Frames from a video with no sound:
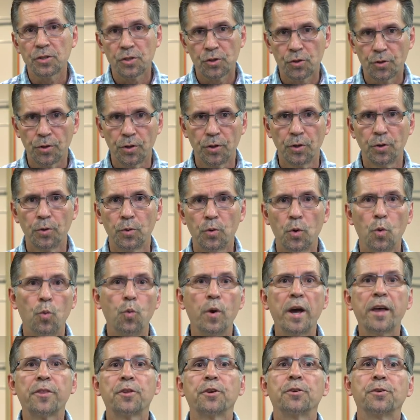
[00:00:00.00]
is true
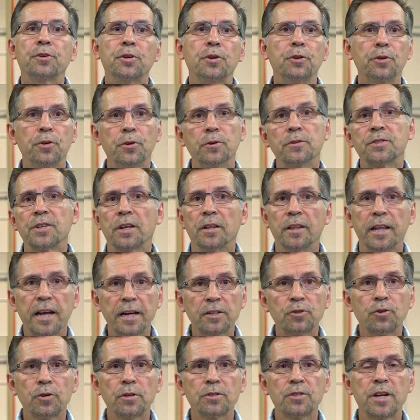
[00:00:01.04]
whether you use
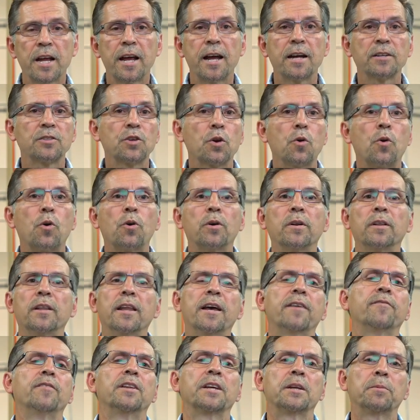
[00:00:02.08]
electric jacks or
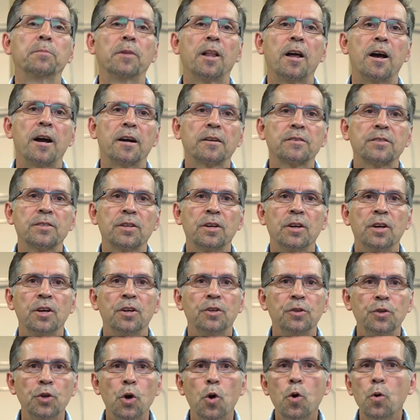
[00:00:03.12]
leveling blocks.
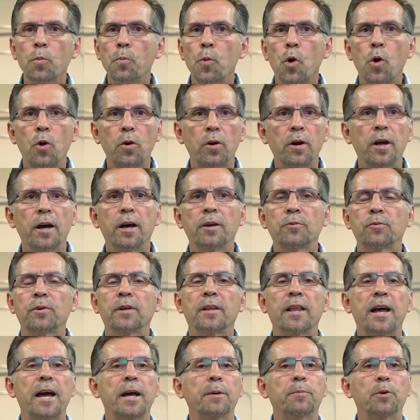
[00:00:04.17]
No more
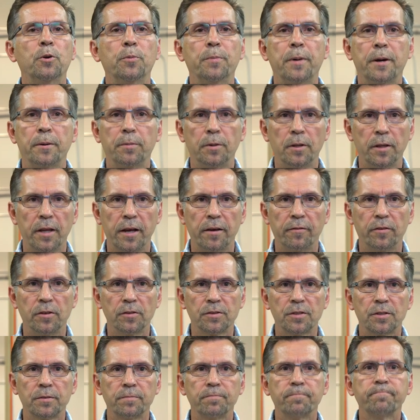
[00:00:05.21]
unreliable bubble
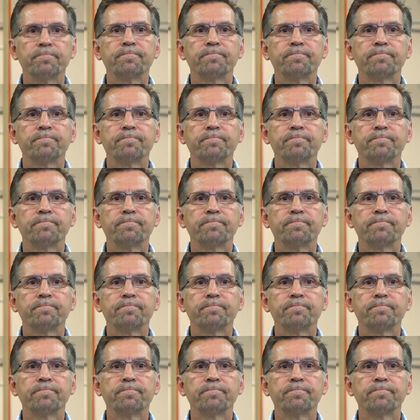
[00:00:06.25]
levels.